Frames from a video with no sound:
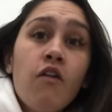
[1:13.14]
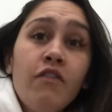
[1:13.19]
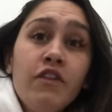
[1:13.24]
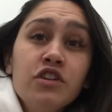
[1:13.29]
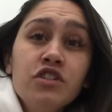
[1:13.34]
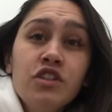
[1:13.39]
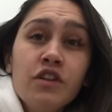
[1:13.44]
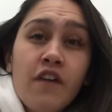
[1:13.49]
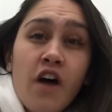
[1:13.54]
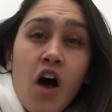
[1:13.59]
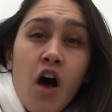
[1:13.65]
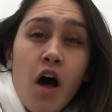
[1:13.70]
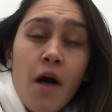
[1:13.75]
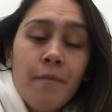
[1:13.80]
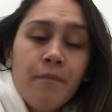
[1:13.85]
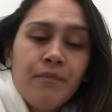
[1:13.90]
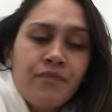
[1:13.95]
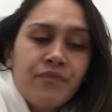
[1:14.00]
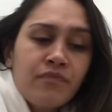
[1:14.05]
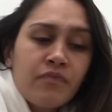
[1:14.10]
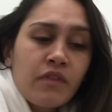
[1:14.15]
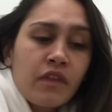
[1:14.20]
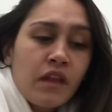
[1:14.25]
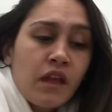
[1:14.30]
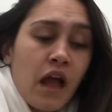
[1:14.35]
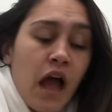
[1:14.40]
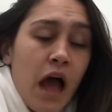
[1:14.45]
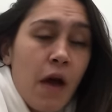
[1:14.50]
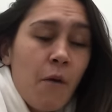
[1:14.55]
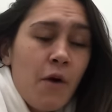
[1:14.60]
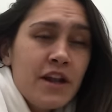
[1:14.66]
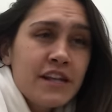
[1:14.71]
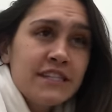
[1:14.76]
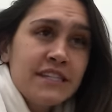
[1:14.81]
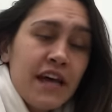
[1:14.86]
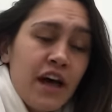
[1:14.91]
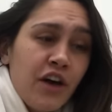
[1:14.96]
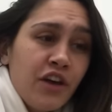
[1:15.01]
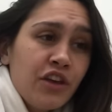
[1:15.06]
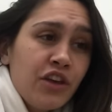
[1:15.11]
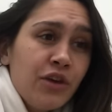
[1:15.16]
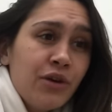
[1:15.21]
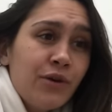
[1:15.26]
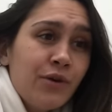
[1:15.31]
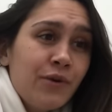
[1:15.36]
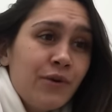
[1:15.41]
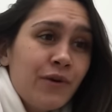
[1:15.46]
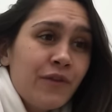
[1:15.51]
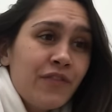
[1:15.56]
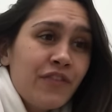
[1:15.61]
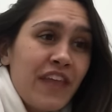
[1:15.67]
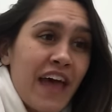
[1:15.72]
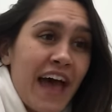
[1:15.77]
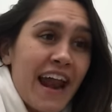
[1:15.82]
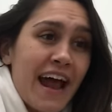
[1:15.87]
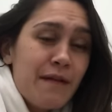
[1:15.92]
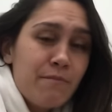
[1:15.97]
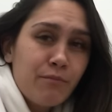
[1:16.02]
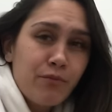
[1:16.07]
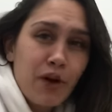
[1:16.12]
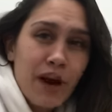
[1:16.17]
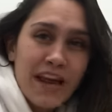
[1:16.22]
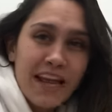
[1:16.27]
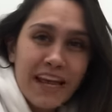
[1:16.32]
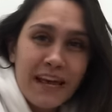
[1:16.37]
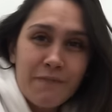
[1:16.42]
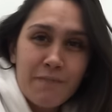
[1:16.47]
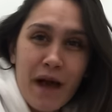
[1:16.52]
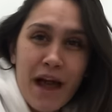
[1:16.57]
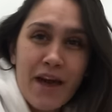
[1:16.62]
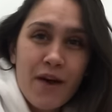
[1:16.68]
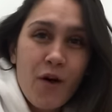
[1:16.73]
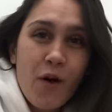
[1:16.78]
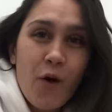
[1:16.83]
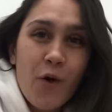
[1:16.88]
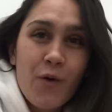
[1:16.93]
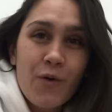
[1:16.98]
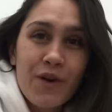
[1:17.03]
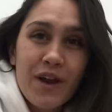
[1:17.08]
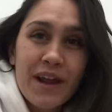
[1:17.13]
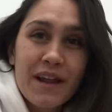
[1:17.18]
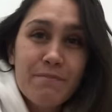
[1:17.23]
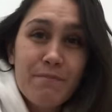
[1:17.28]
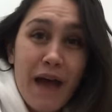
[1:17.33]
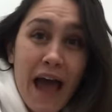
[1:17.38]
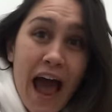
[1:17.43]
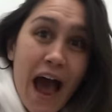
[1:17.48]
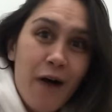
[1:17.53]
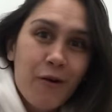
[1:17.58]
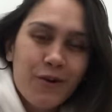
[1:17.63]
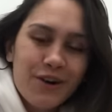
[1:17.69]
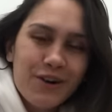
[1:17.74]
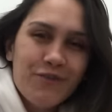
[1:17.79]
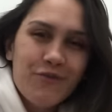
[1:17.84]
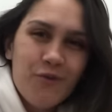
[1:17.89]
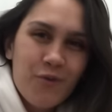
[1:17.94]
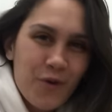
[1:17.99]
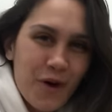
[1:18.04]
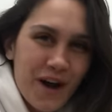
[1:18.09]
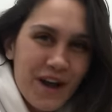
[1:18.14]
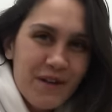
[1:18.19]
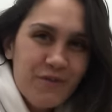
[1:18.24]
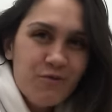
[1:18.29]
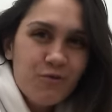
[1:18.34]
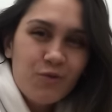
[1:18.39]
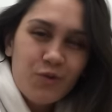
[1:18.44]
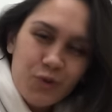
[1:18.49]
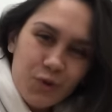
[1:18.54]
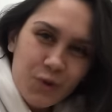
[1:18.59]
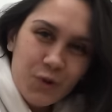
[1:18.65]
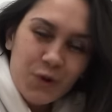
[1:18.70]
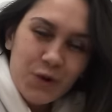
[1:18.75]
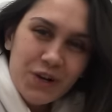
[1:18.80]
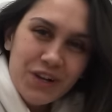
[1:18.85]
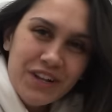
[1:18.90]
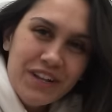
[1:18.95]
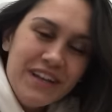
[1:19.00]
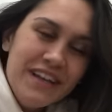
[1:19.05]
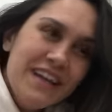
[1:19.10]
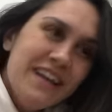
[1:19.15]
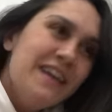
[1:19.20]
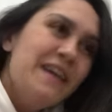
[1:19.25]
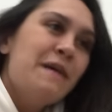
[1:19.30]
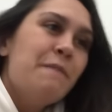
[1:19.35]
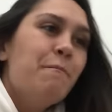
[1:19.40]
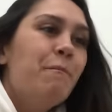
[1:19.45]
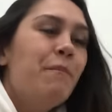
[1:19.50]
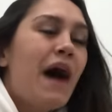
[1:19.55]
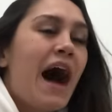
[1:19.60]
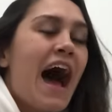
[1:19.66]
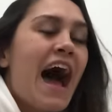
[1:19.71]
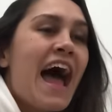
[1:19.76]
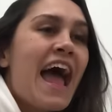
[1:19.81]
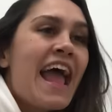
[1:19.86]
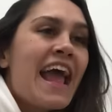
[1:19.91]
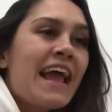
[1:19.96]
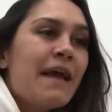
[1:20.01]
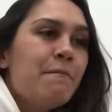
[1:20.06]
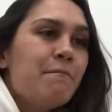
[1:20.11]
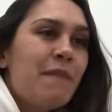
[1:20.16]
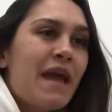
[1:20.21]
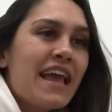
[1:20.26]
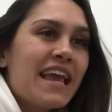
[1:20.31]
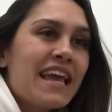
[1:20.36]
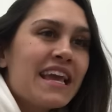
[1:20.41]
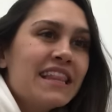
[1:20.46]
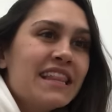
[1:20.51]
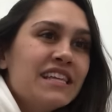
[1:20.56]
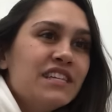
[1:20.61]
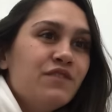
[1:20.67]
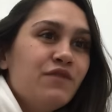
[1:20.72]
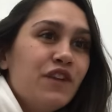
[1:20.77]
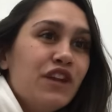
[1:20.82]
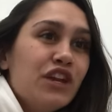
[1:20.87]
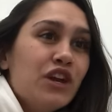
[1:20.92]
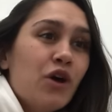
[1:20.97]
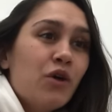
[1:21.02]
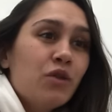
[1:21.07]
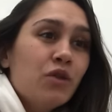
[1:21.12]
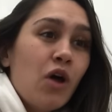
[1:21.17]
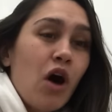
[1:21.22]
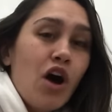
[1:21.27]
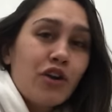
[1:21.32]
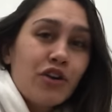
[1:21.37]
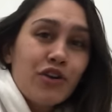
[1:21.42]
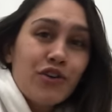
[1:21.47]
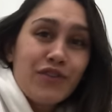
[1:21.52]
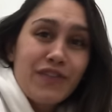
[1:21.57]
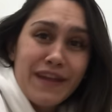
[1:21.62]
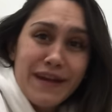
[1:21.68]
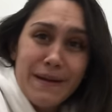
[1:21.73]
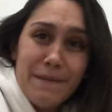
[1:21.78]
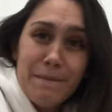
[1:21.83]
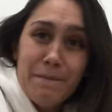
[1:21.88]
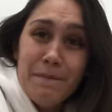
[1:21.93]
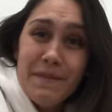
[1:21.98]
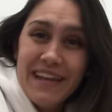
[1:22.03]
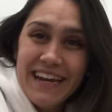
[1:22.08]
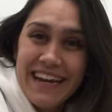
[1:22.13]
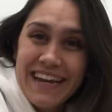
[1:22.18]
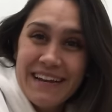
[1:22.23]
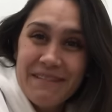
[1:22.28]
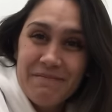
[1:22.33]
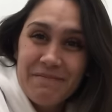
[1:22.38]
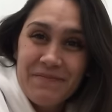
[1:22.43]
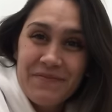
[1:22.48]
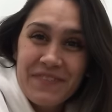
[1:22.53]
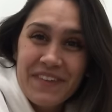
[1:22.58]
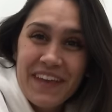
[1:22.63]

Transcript: first of all, I want to tell you that I'm breaking my own power of one rule by making this video longer than a minute.